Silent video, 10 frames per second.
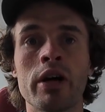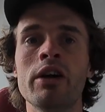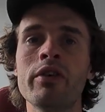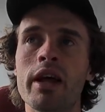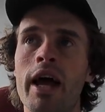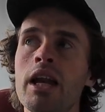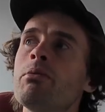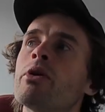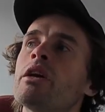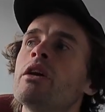or even
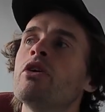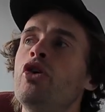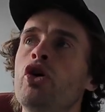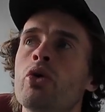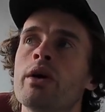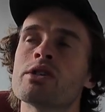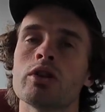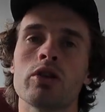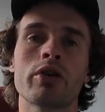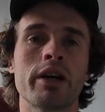anybody who is
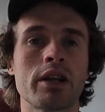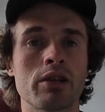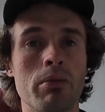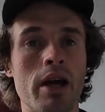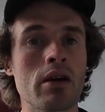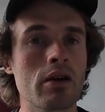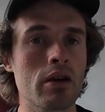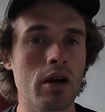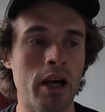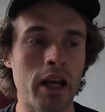looking to
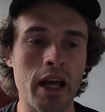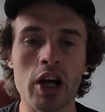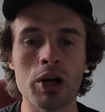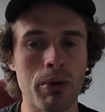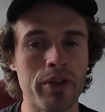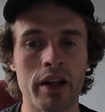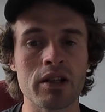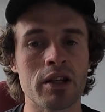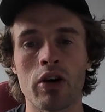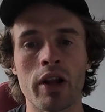make an income on the
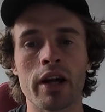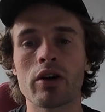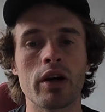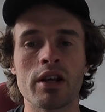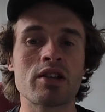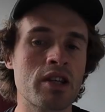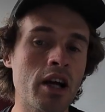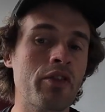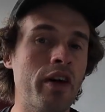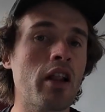internet, or is
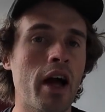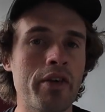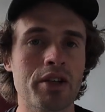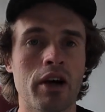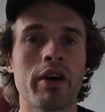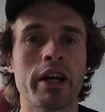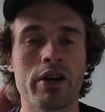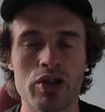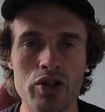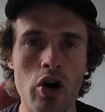sick of their lifestyle right now,
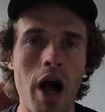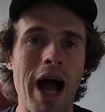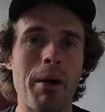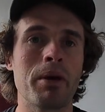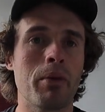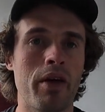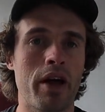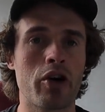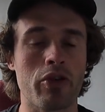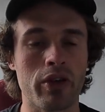is not happy where
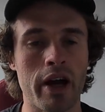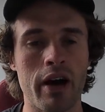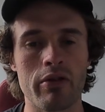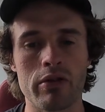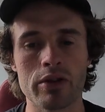they're currently at.